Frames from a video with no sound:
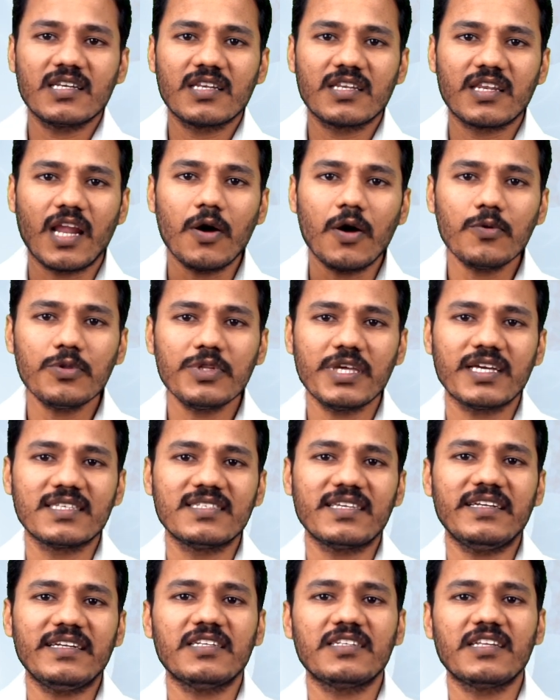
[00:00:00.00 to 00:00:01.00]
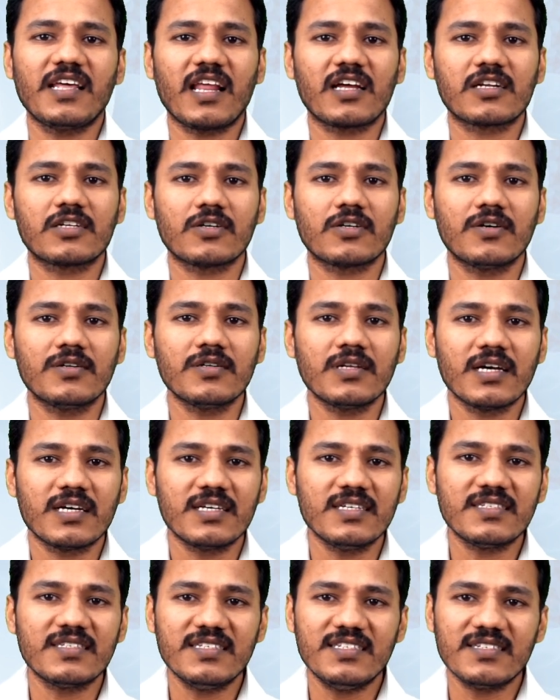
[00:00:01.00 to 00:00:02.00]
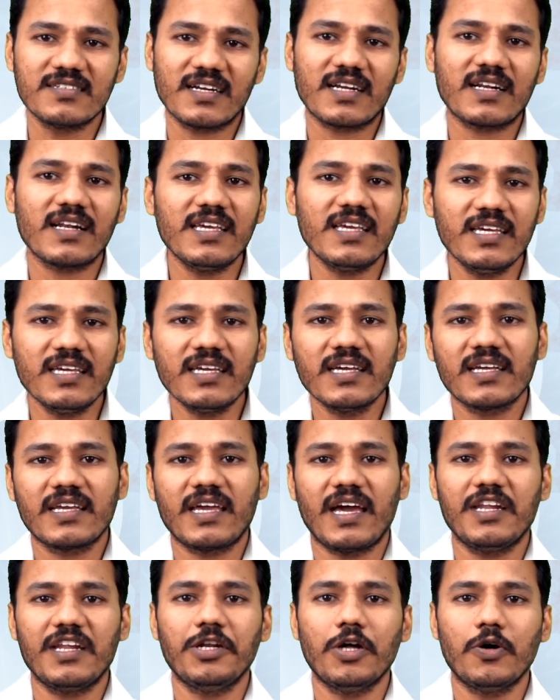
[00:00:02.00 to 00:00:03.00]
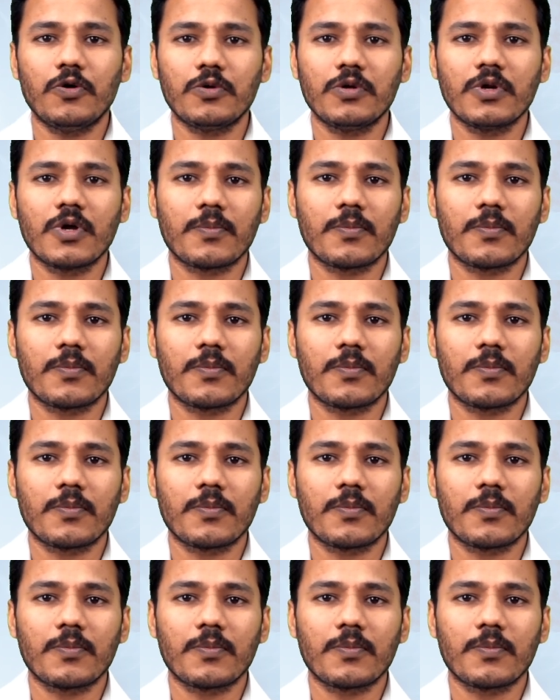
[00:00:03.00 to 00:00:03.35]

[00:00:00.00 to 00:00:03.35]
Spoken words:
Now, the excited electron is directly carried out